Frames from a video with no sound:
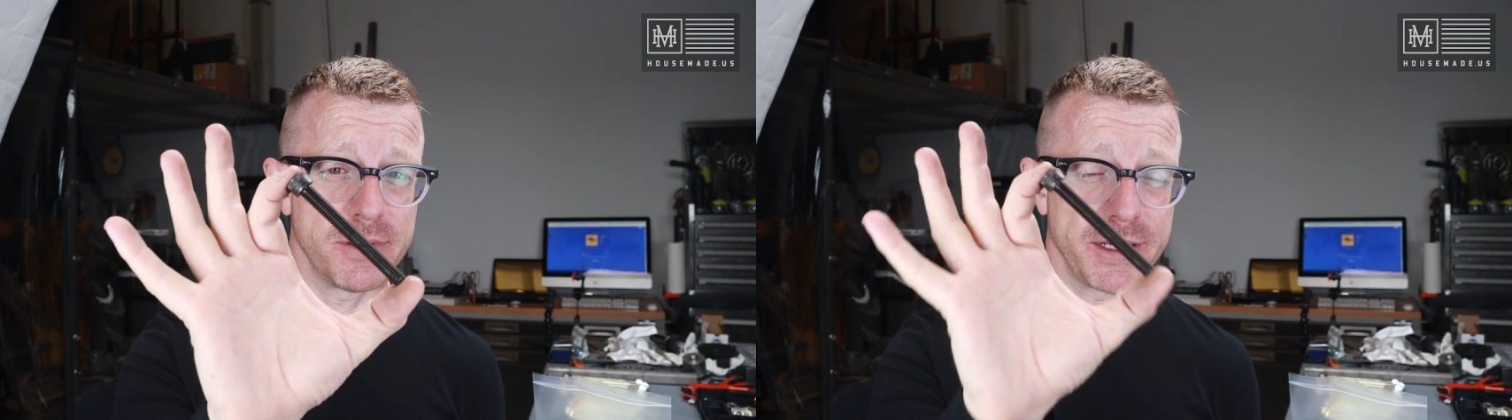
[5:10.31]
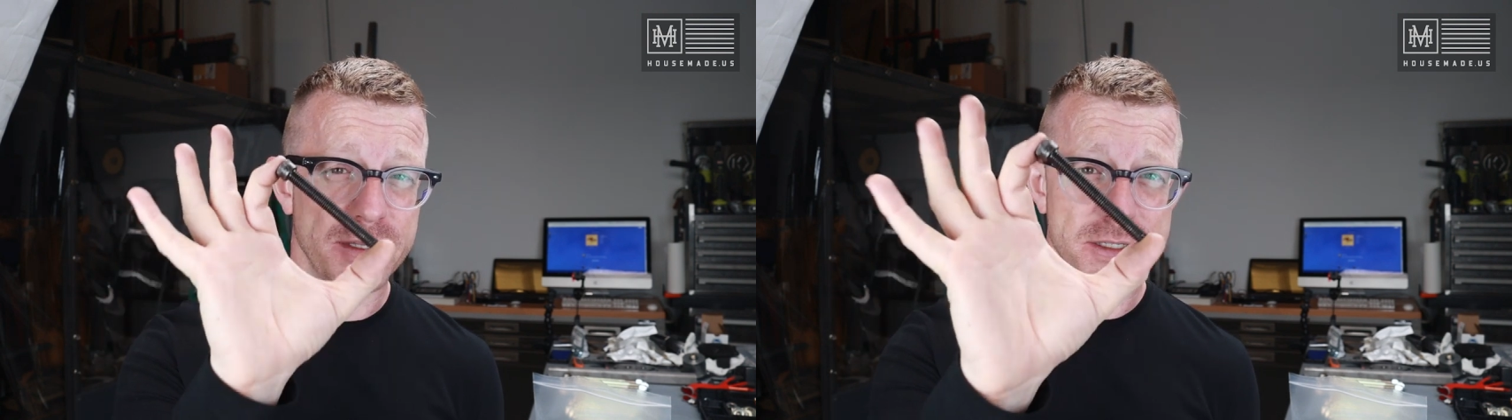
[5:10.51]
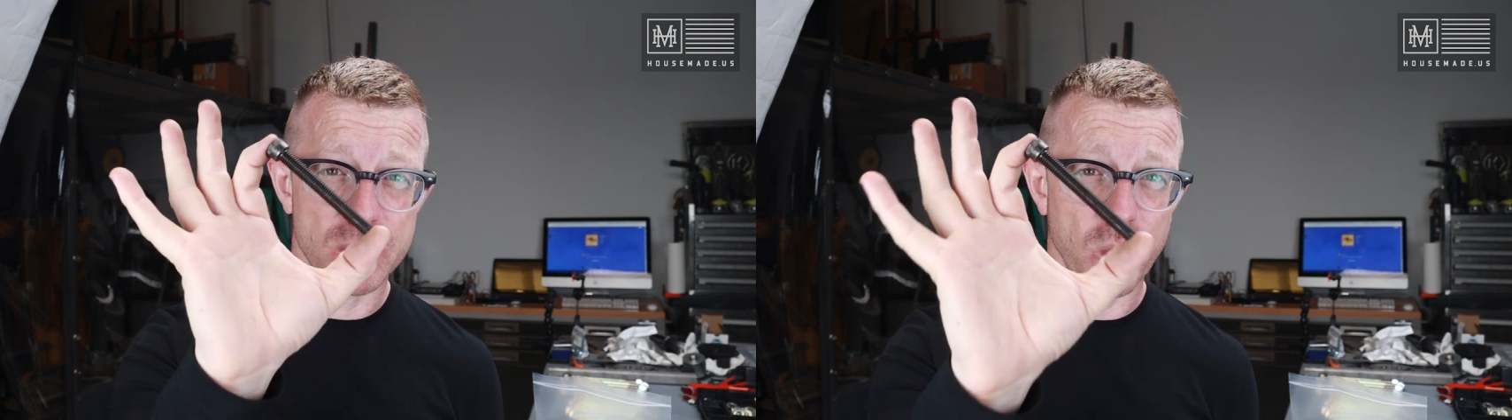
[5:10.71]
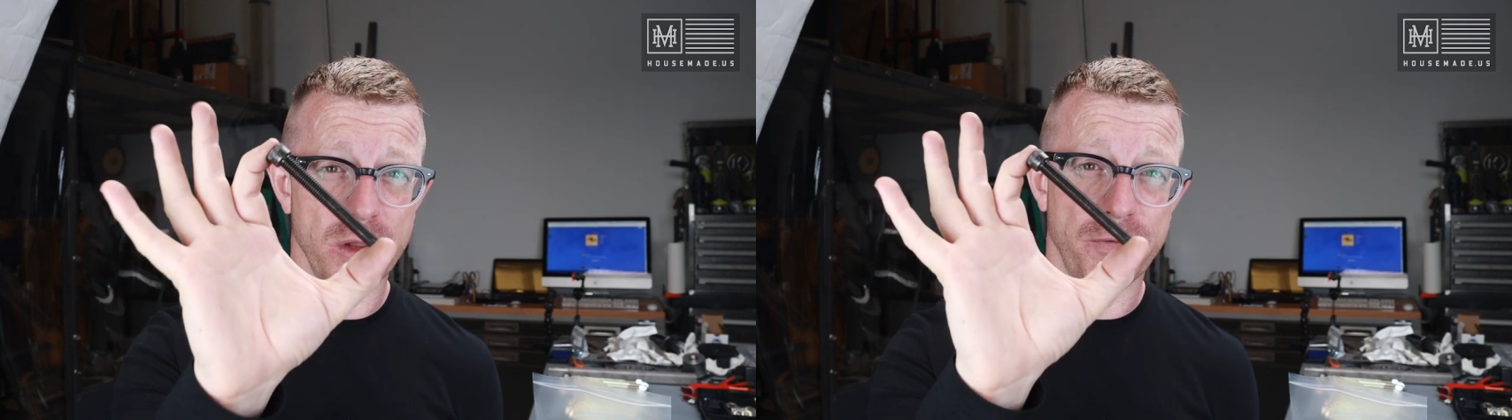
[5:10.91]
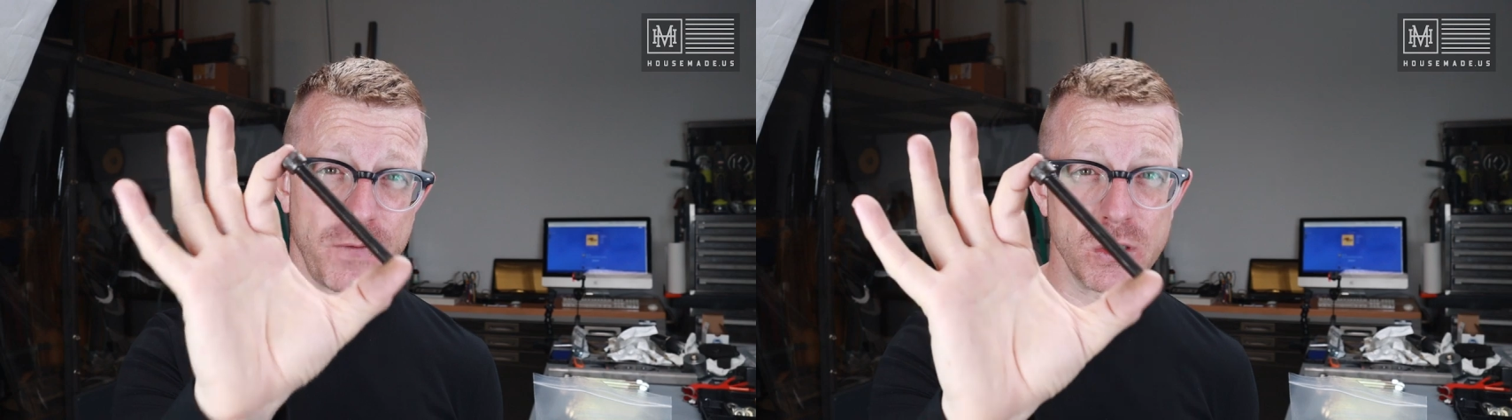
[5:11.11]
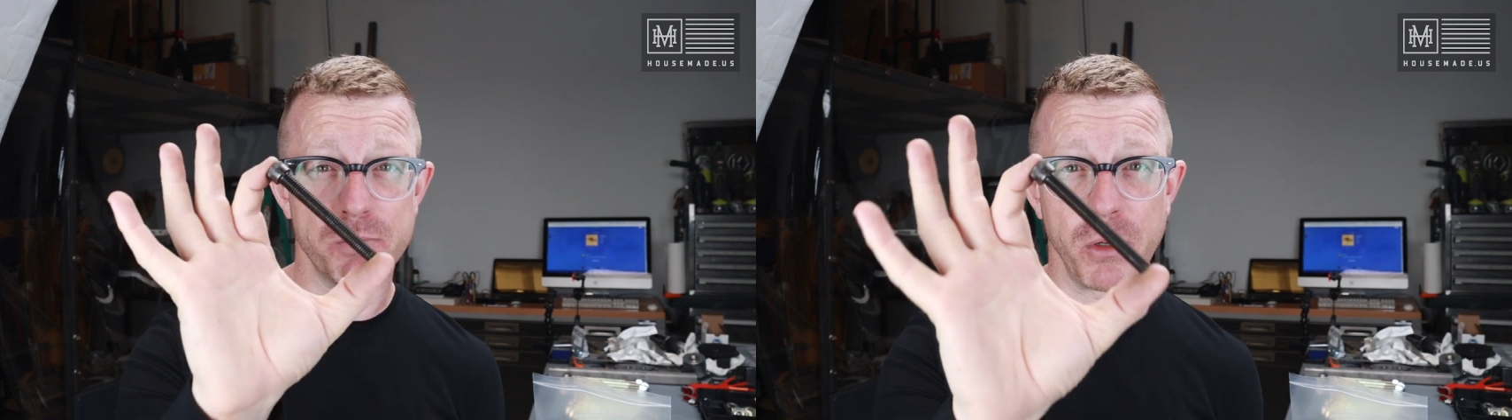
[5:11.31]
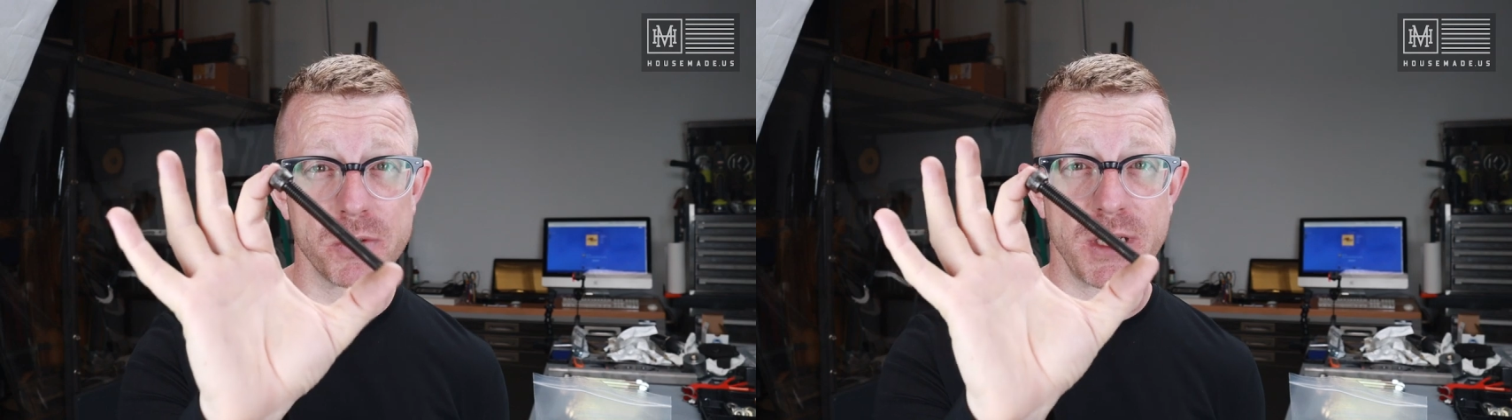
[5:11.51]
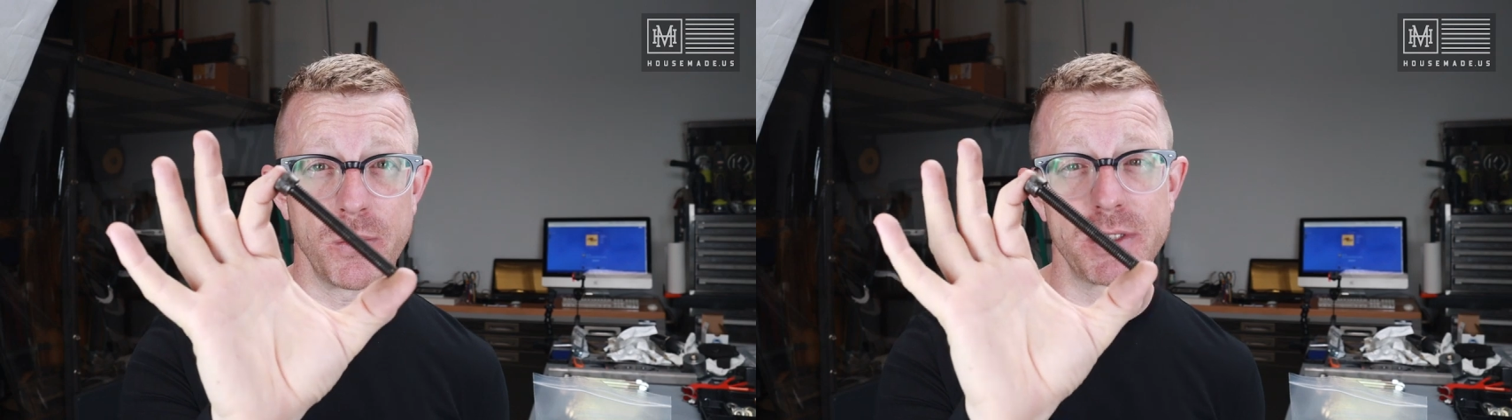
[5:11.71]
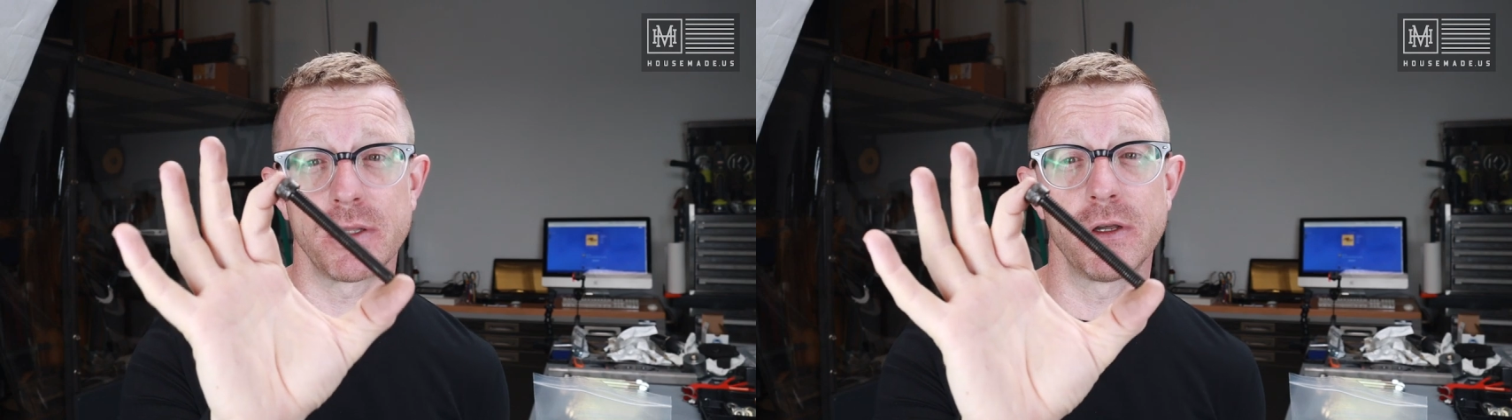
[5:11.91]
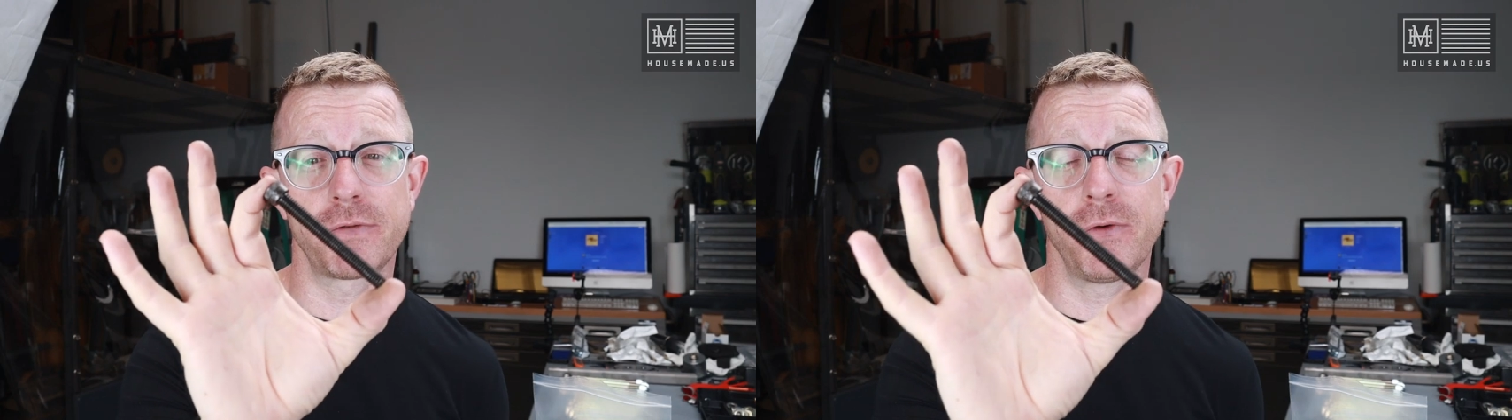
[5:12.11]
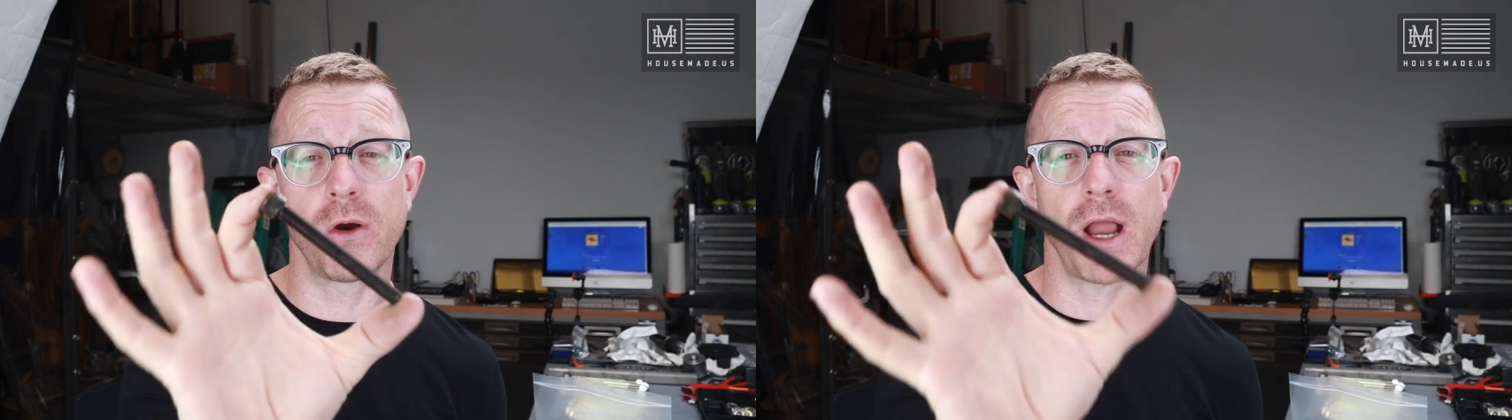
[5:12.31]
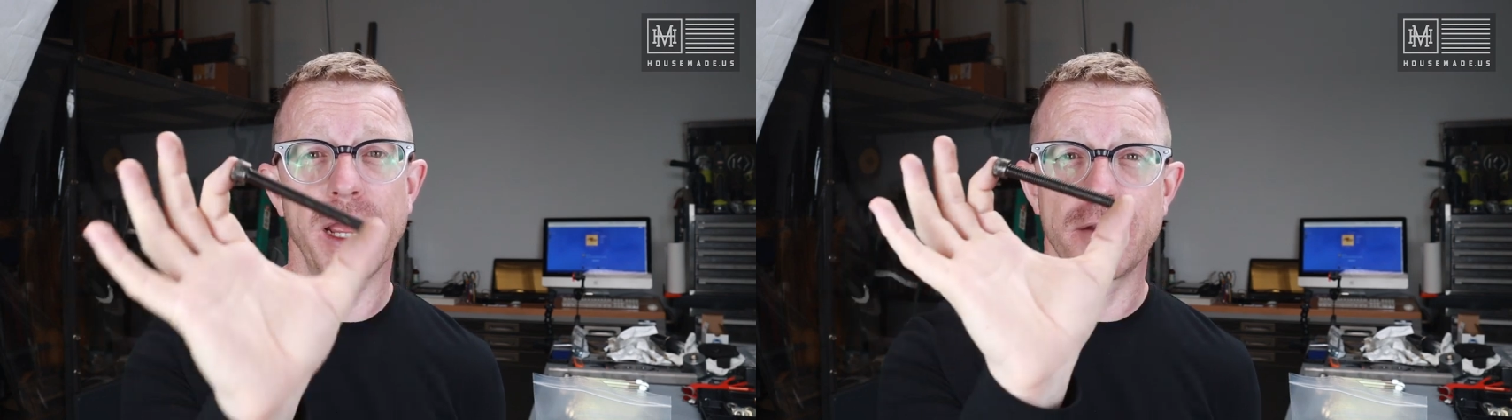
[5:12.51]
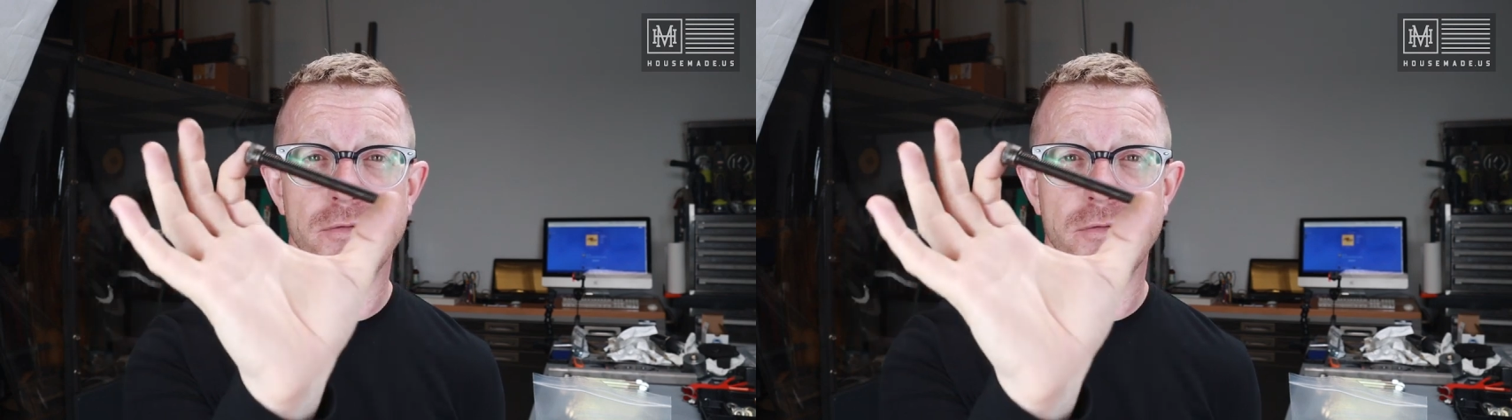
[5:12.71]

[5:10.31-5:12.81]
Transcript: Like this is one of the first bolts I went to look for. I